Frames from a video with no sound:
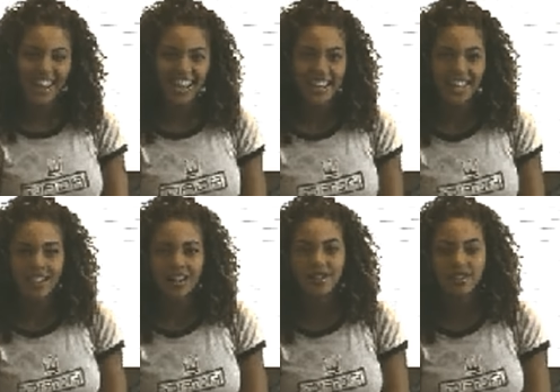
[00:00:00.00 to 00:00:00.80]

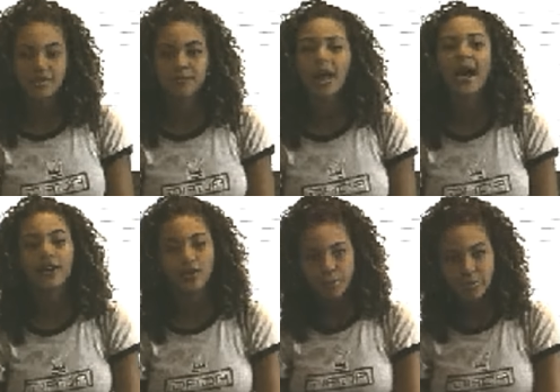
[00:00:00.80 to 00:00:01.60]
and uh,
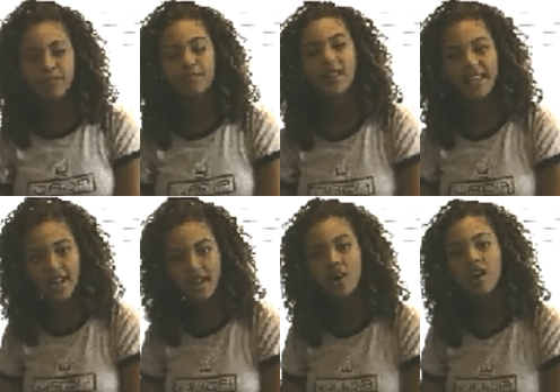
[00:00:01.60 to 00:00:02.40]
I do
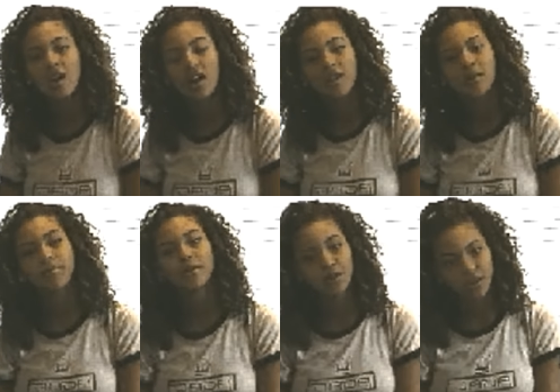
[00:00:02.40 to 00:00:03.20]
plan on
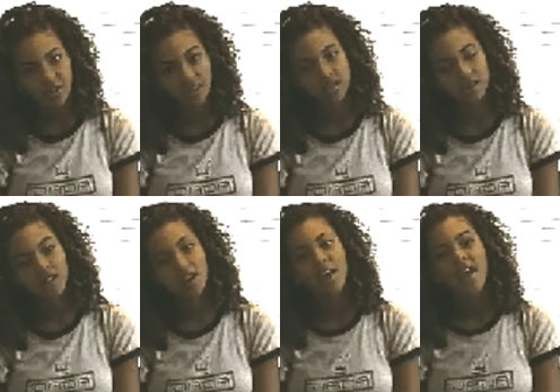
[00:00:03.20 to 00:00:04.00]

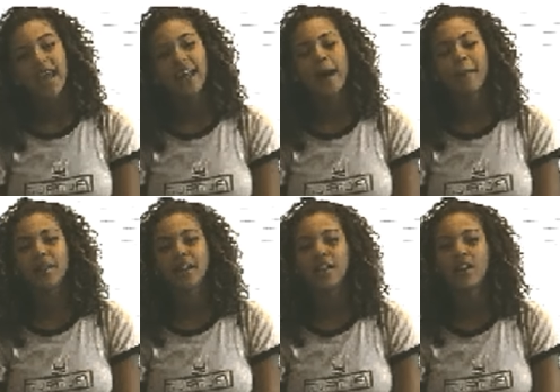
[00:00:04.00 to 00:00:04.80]
producing and I
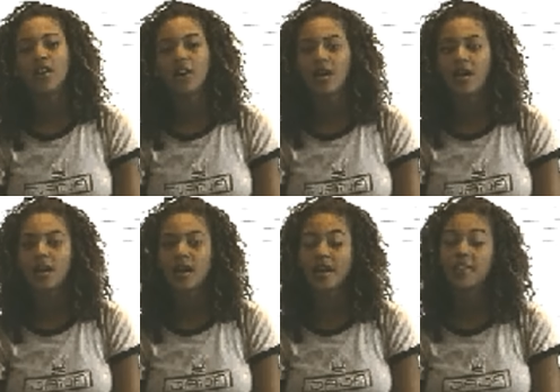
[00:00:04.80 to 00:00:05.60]
plan
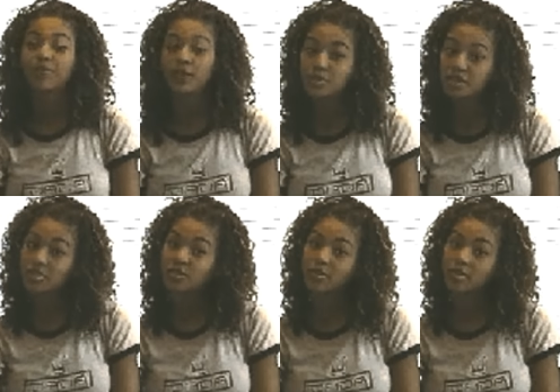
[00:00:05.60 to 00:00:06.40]
on in the
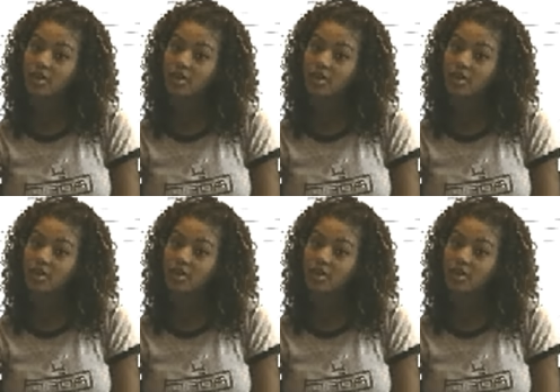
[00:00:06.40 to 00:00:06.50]
future